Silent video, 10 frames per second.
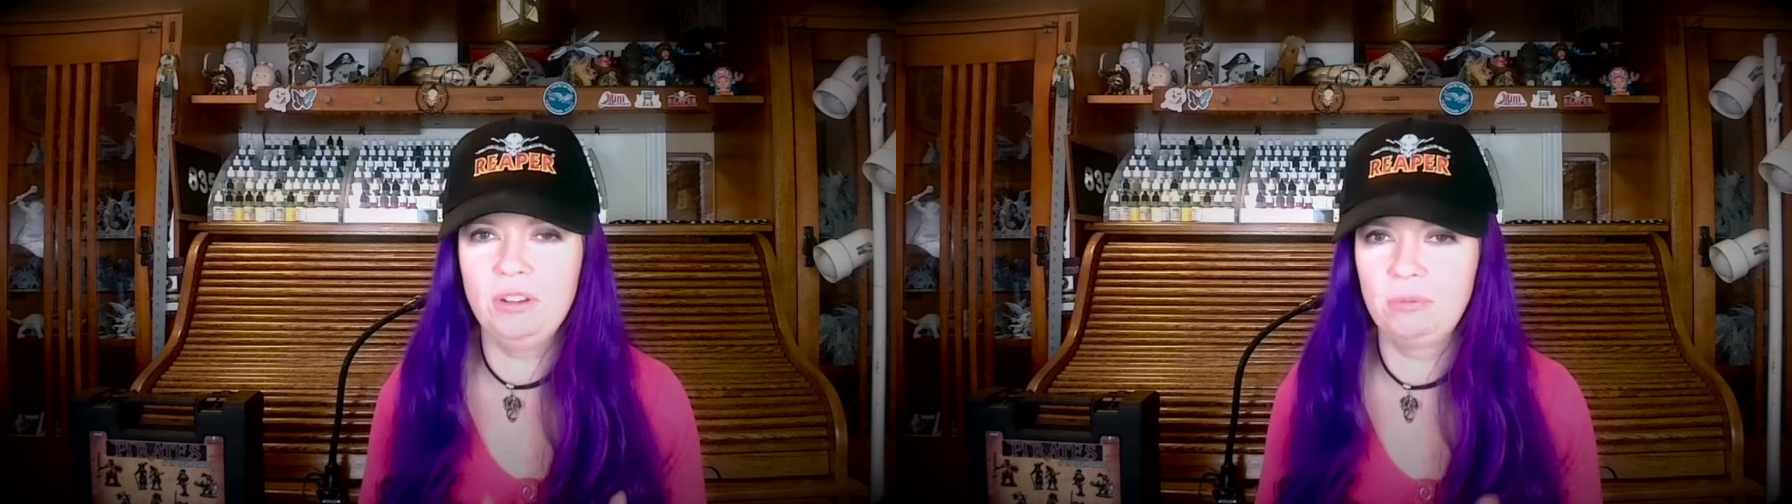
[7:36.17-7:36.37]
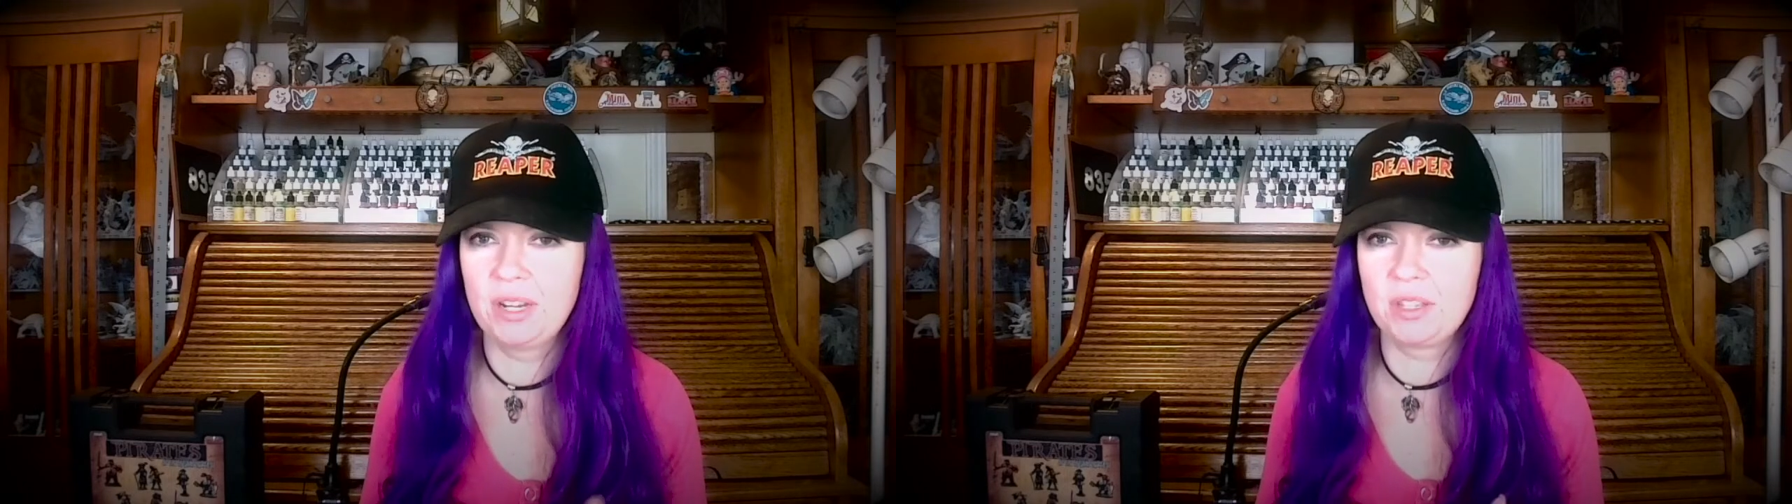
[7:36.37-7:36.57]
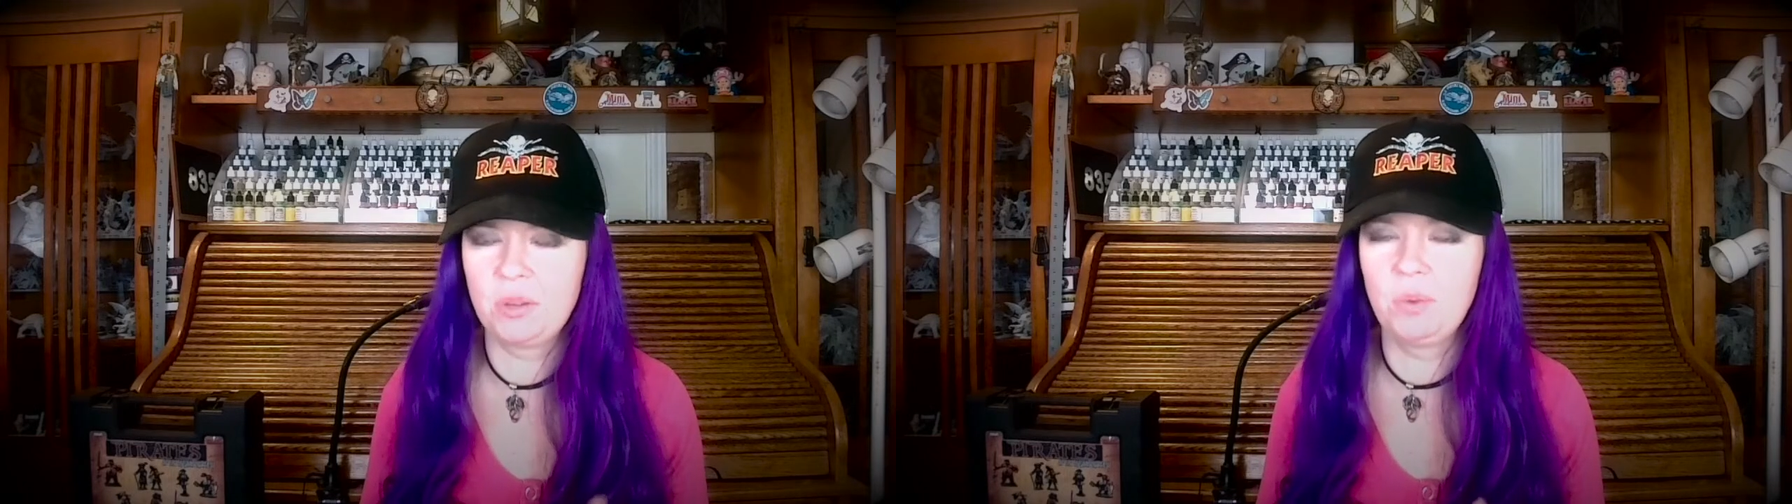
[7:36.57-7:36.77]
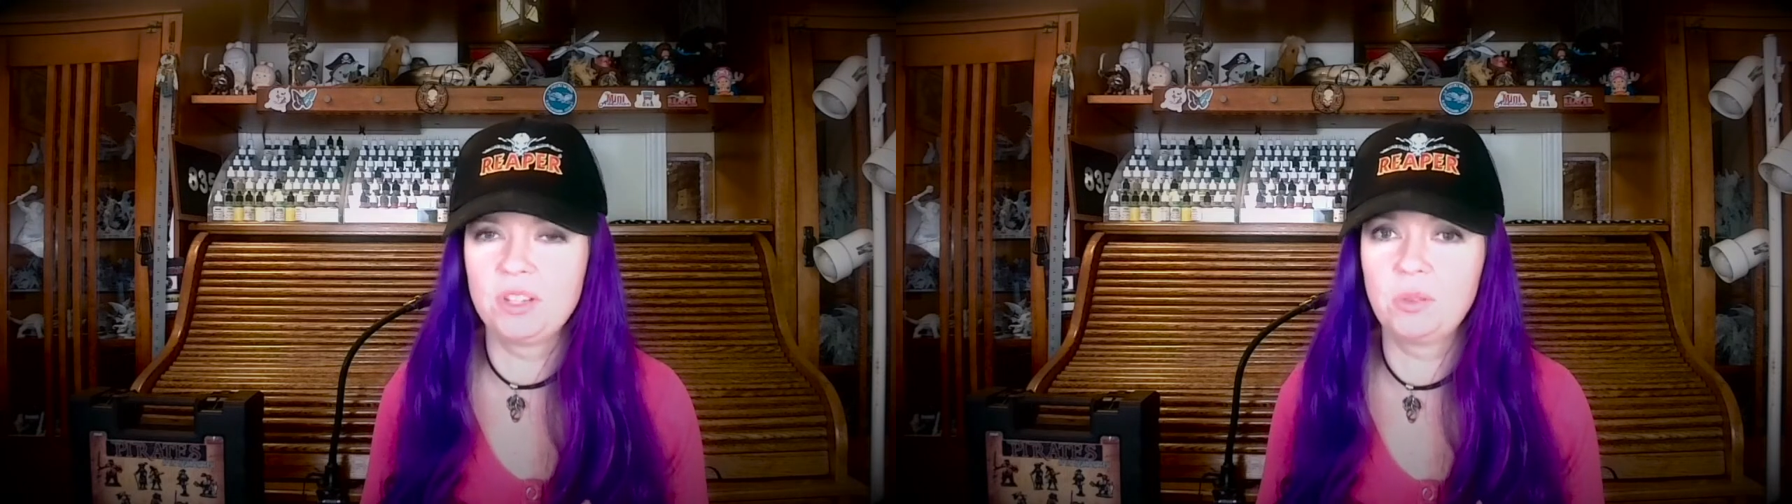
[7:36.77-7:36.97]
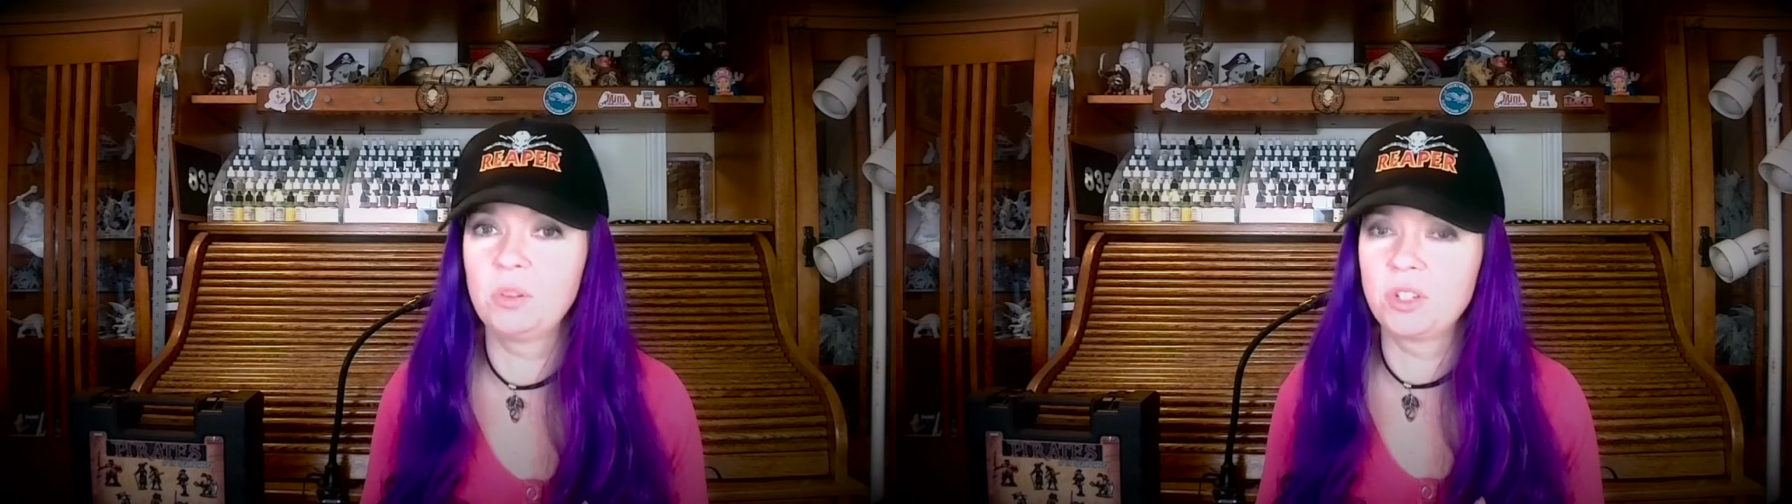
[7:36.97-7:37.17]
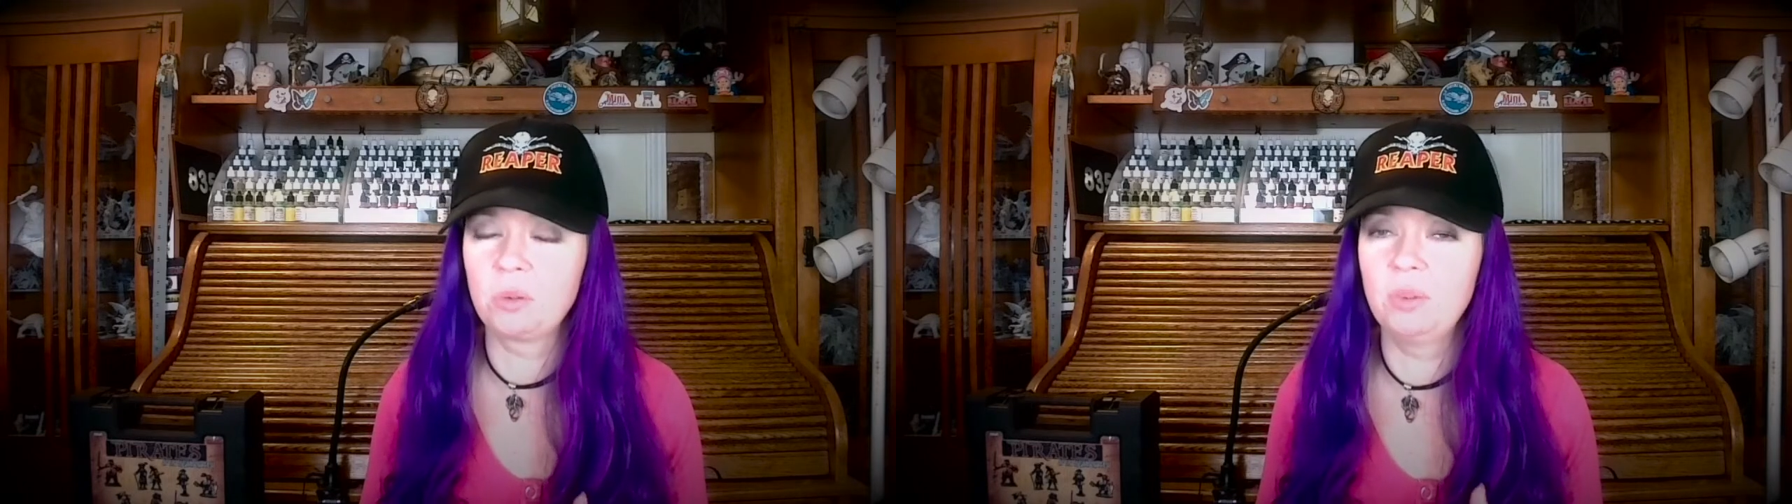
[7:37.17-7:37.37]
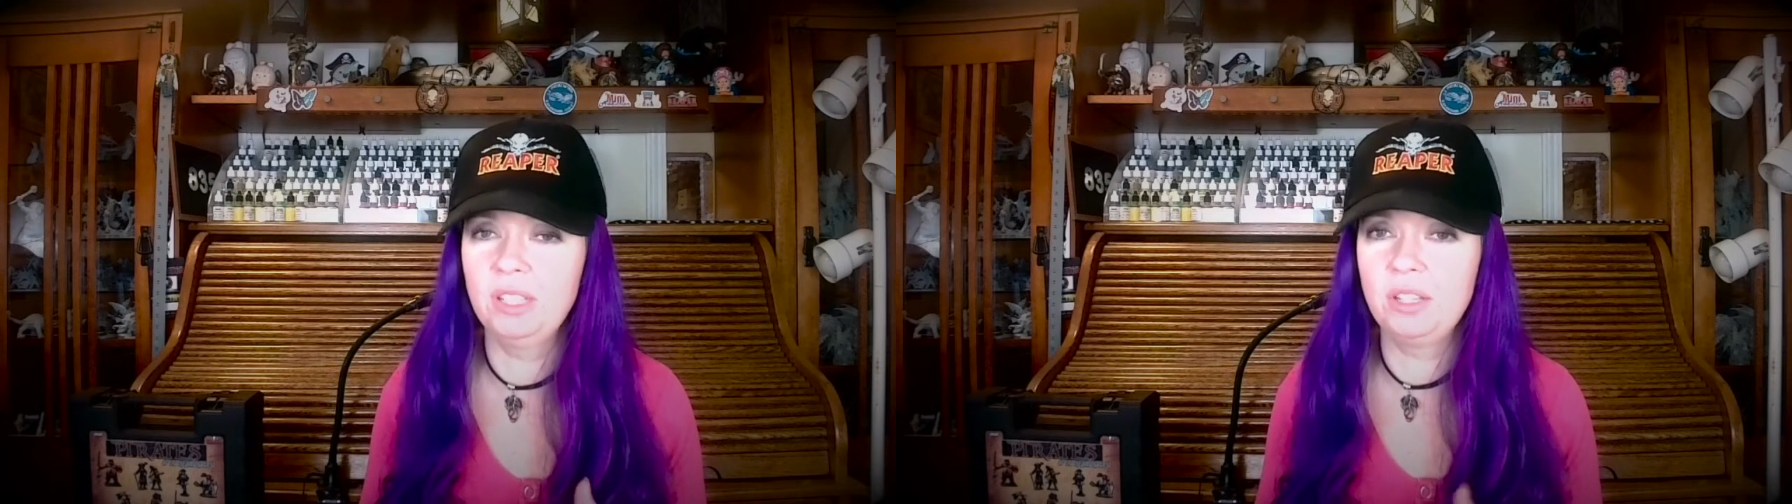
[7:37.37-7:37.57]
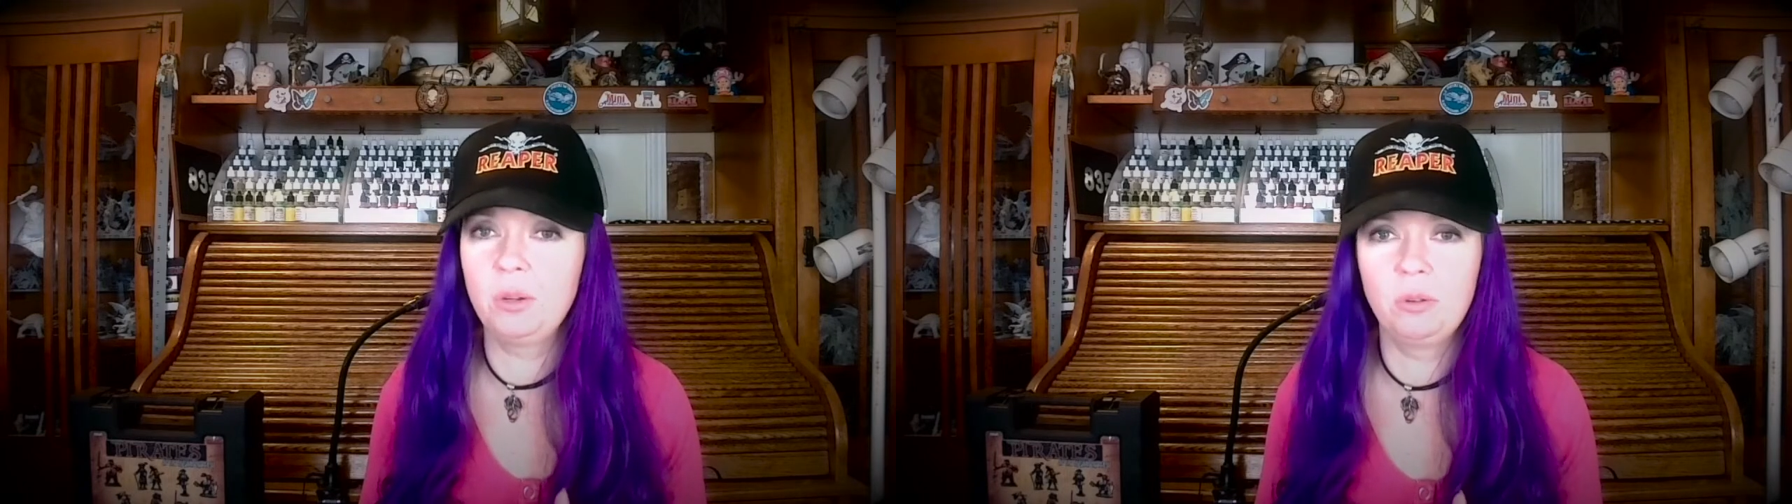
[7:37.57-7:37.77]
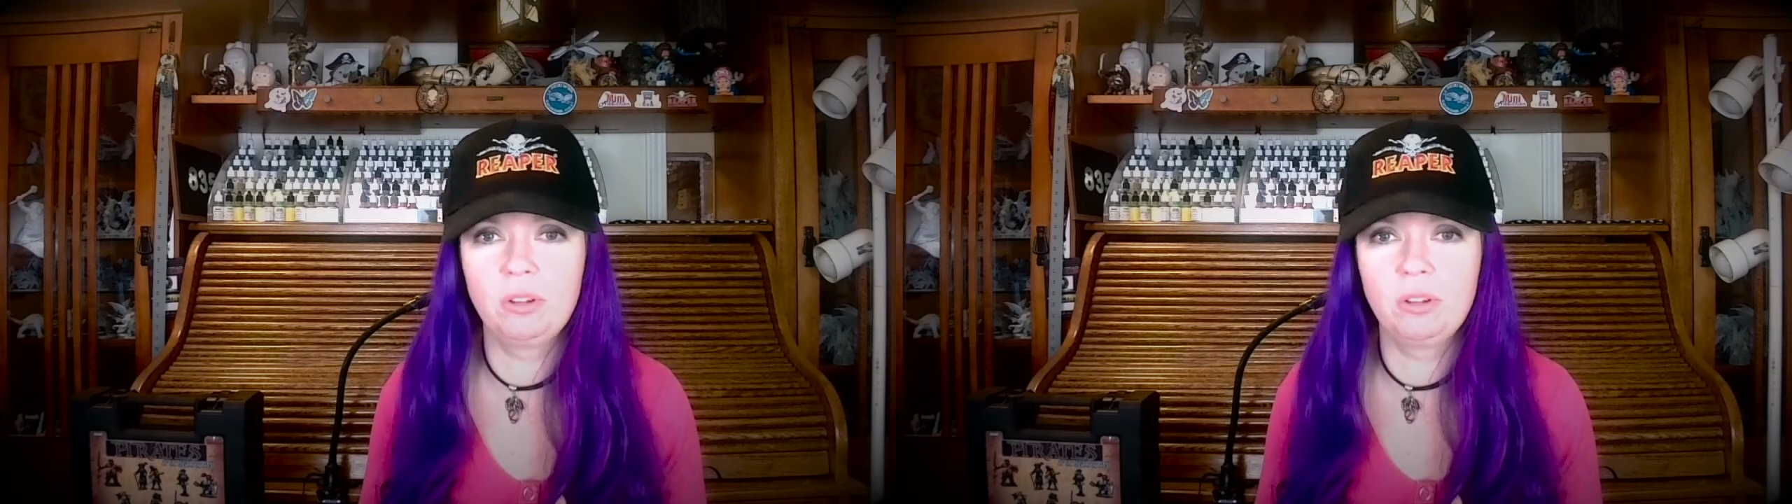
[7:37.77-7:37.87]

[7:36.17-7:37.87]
new resin ones, which are really cool,